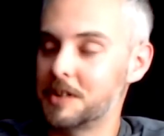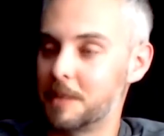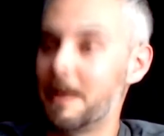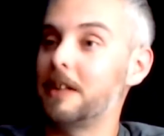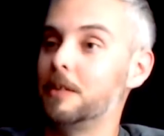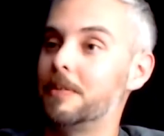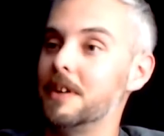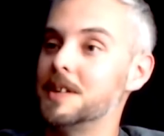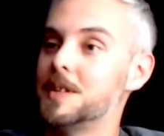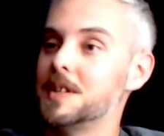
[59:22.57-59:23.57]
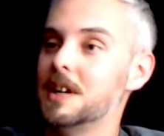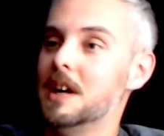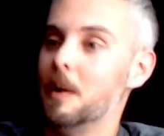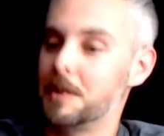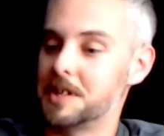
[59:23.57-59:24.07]
to the battle priests,
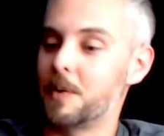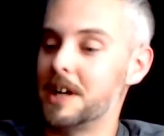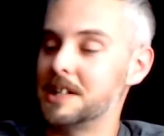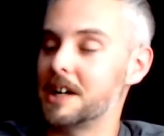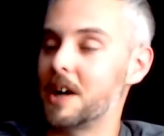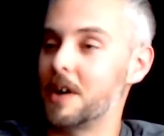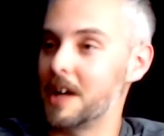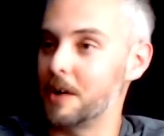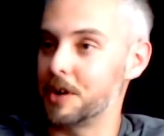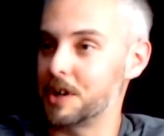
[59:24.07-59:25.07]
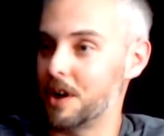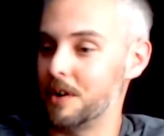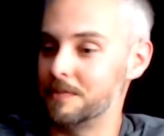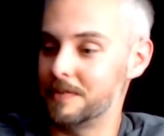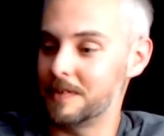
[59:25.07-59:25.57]
which is why he's like, okay, I got to
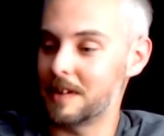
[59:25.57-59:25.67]
go.